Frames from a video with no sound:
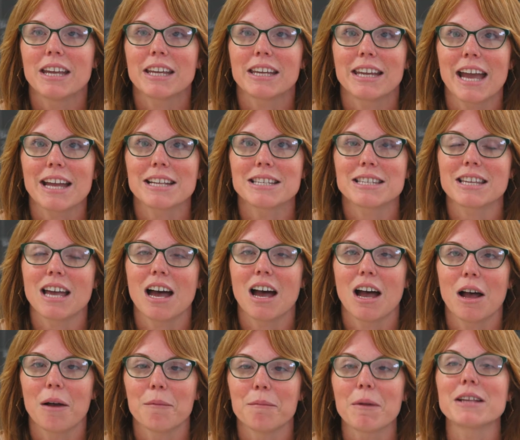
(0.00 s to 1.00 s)
gets
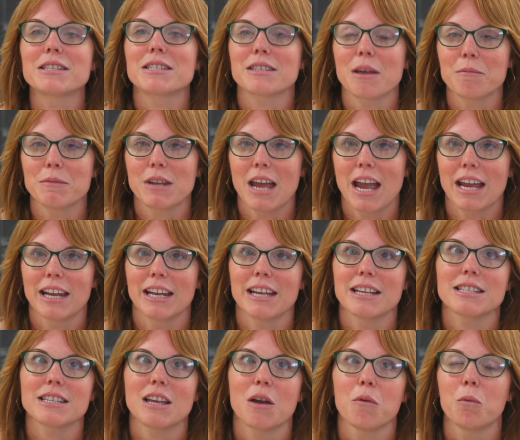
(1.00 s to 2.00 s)
a someday, and
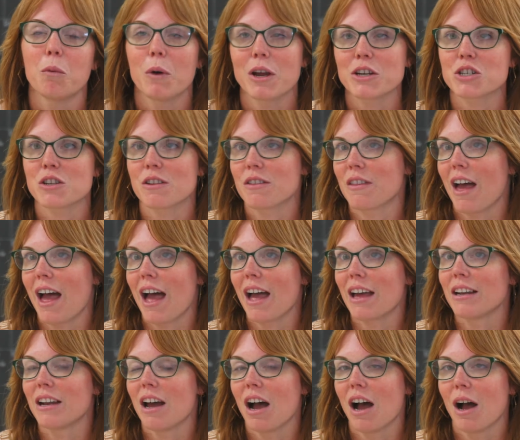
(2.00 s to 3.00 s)
it's a wish
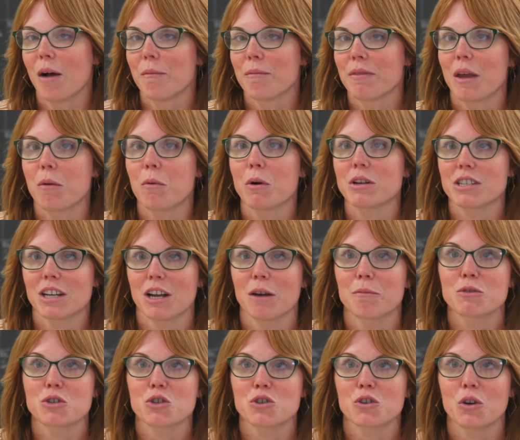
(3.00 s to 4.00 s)
that they want to
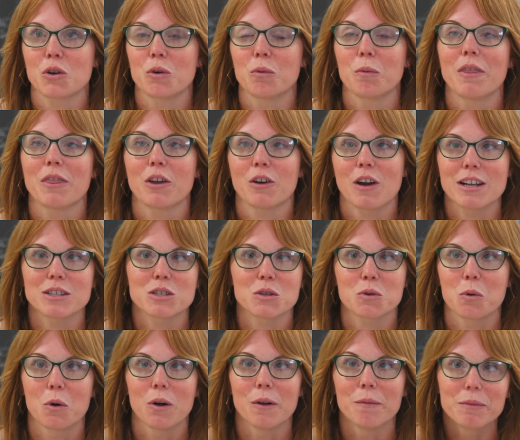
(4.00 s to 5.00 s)
come true when they're at
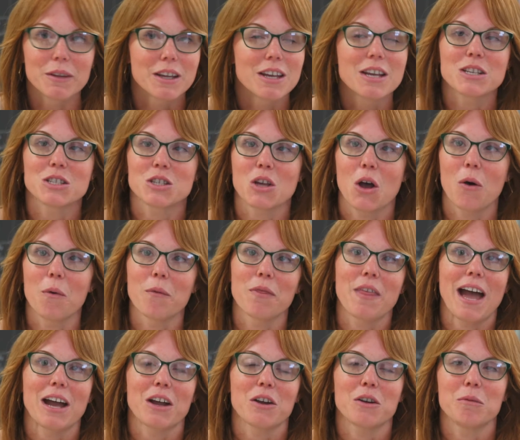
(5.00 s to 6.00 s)
school. So
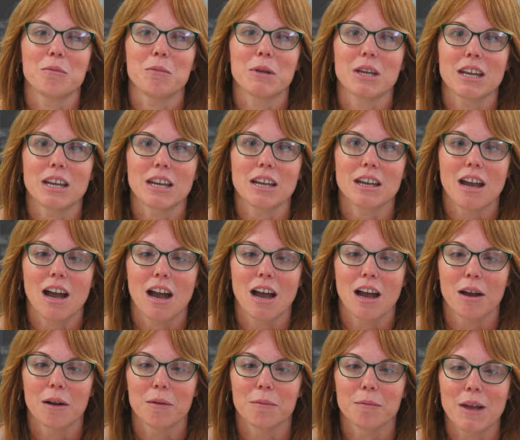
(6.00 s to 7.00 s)
that could be
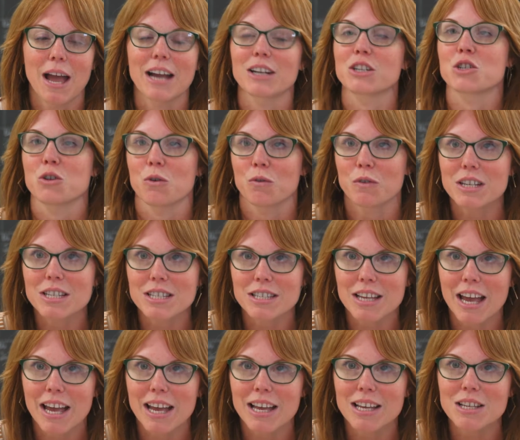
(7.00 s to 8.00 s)
extra
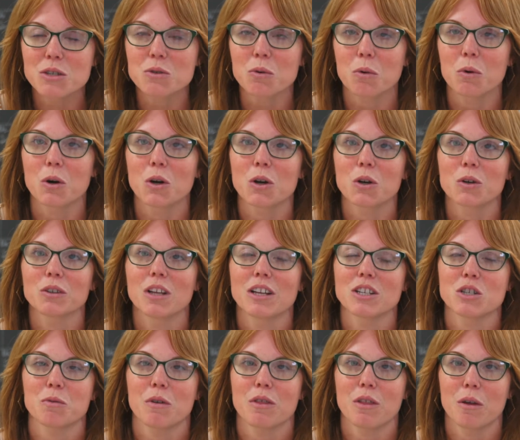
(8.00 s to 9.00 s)
recess, or
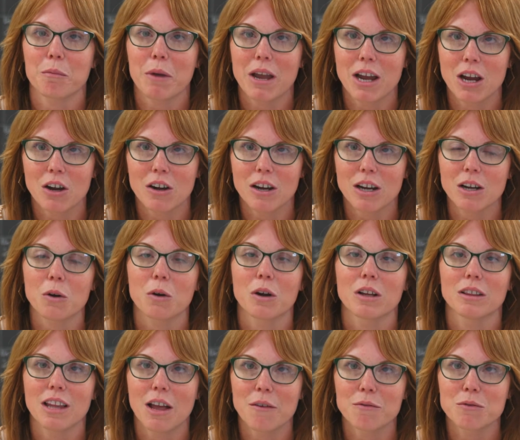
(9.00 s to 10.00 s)
lunch with a parent, or
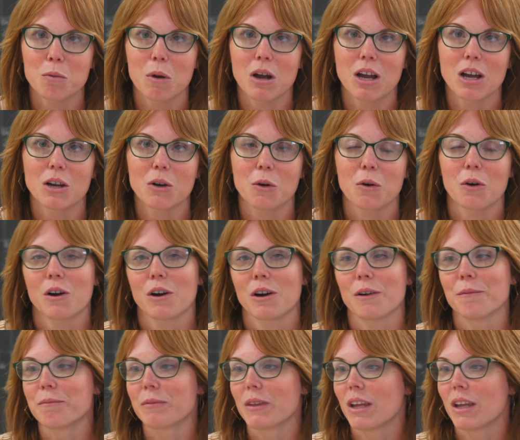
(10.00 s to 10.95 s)
a loved one, or